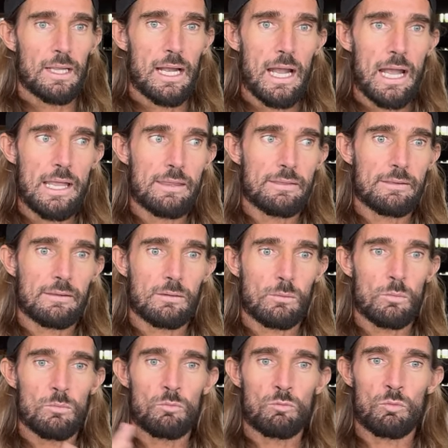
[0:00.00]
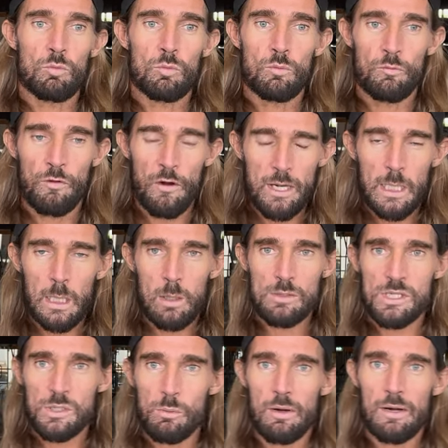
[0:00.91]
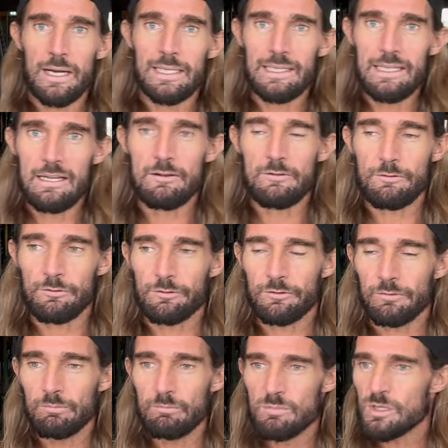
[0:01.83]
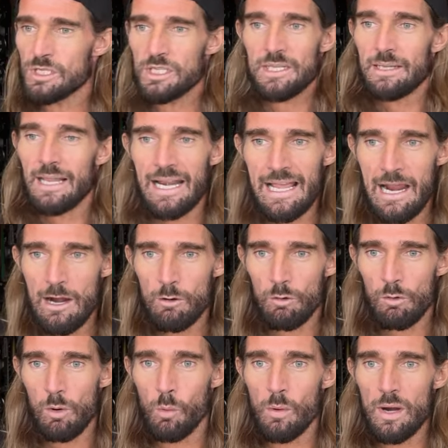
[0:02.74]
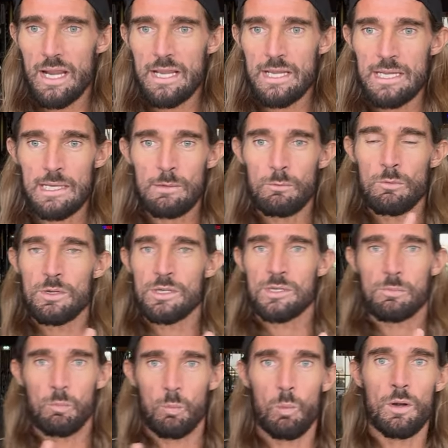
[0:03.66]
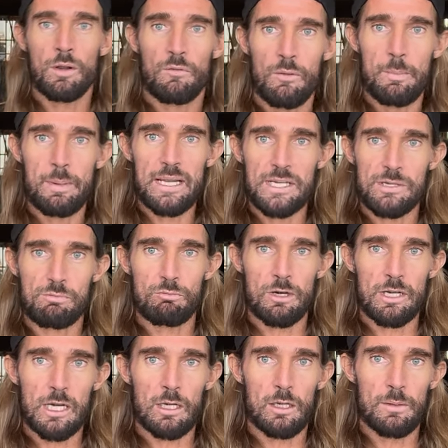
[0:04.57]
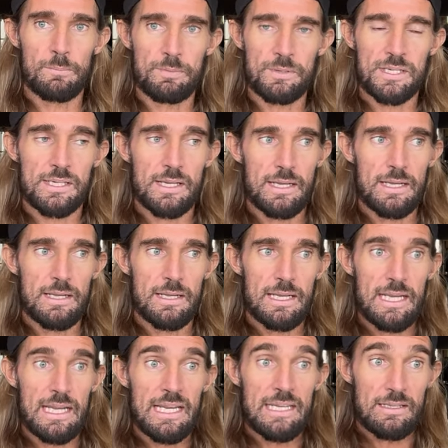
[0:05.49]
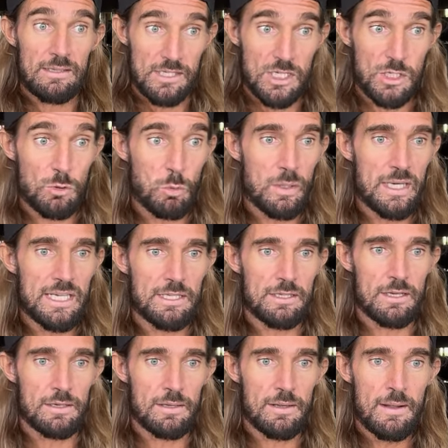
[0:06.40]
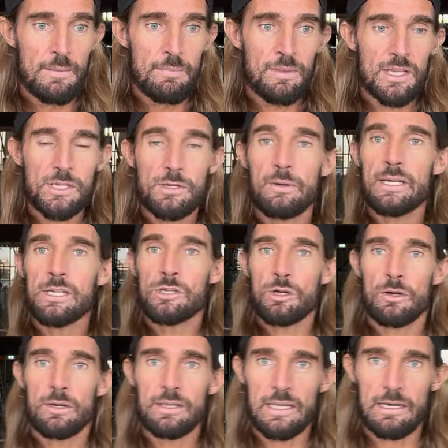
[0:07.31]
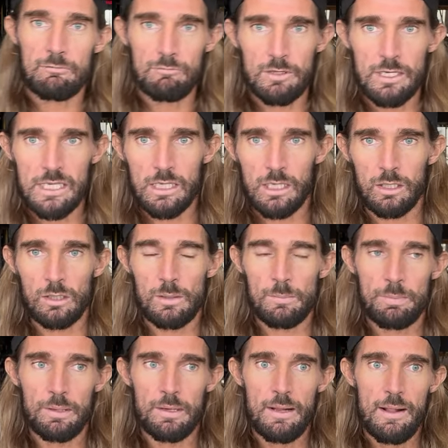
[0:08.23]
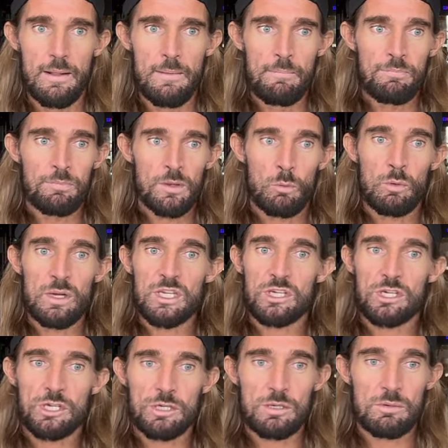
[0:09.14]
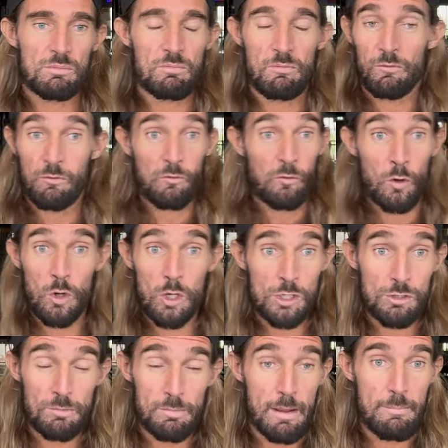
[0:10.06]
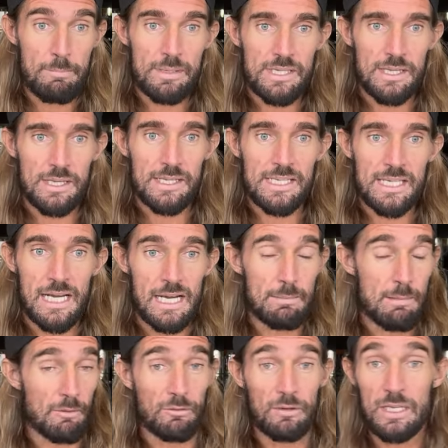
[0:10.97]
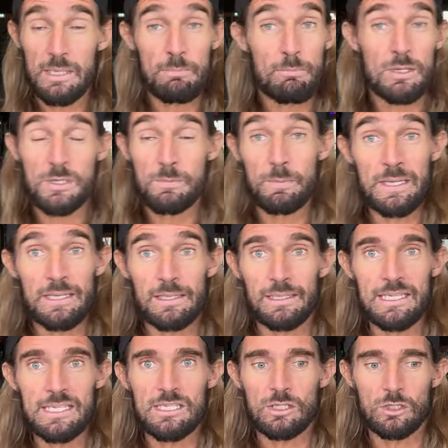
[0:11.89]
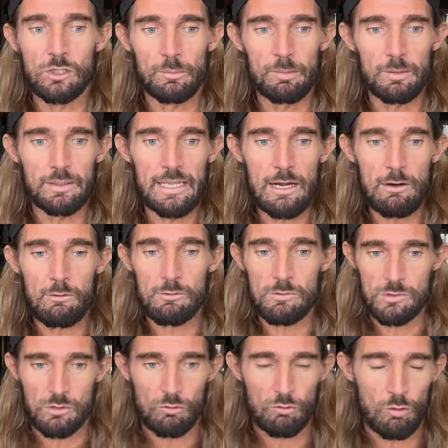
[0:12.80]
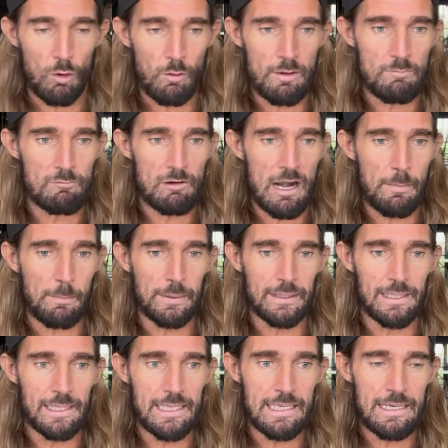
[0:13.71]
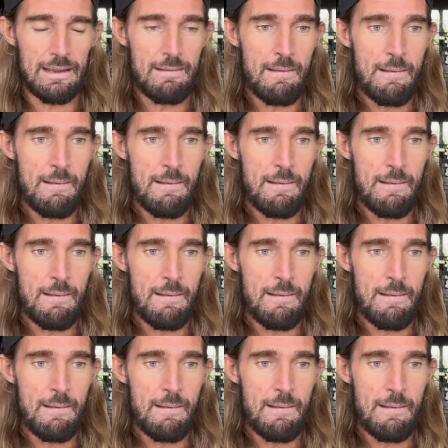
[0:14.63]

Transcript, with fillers: and very close to where I live, just an hour away, was one of the biggest running clubs in Sweden. And so I joined that running club, which 400 members at the time, I think it must be at least double now, it was growing rapidly.